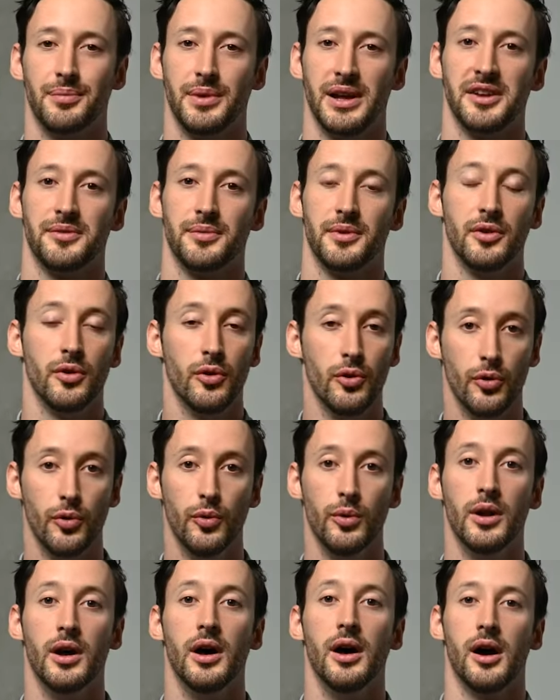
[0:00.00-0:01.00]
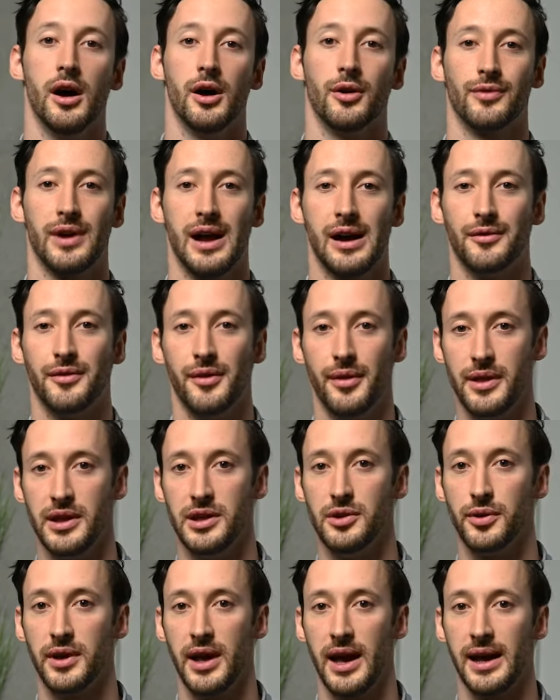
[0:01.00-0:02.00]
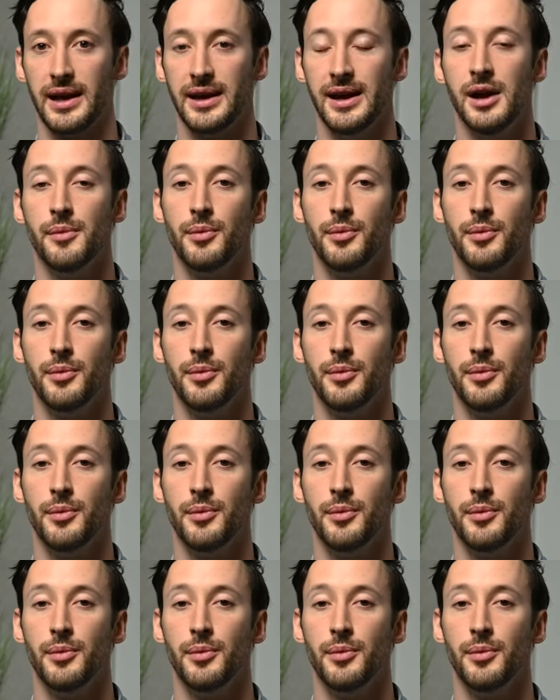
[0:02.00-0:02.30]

a placement all around the U K,